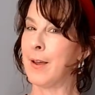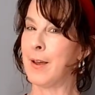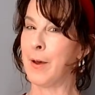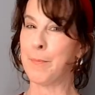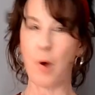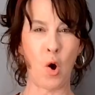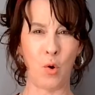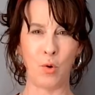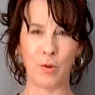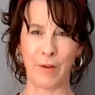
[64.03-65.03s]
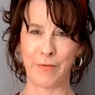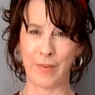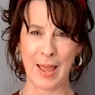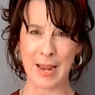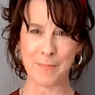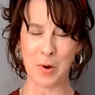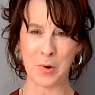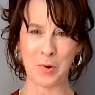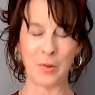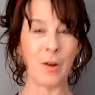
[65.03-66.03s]
a pole, a
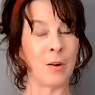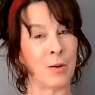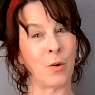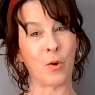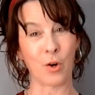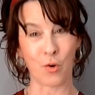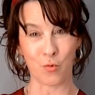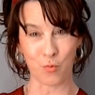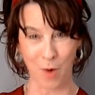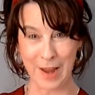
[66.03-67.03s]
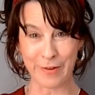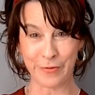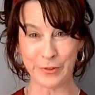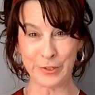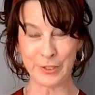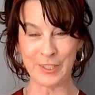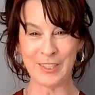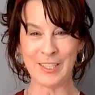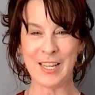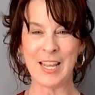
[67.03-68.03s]
flagpole, or a rifle,
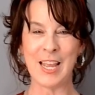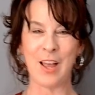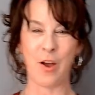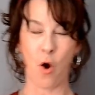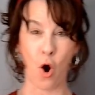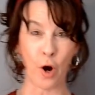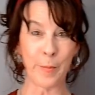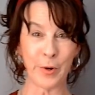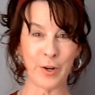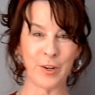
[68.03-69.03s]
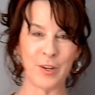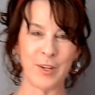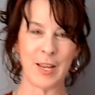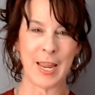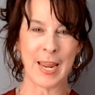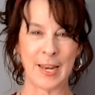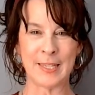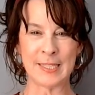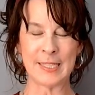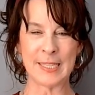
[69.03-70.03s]
armor, and
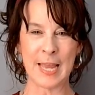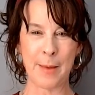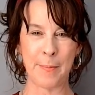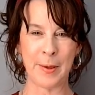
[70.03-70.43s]
step.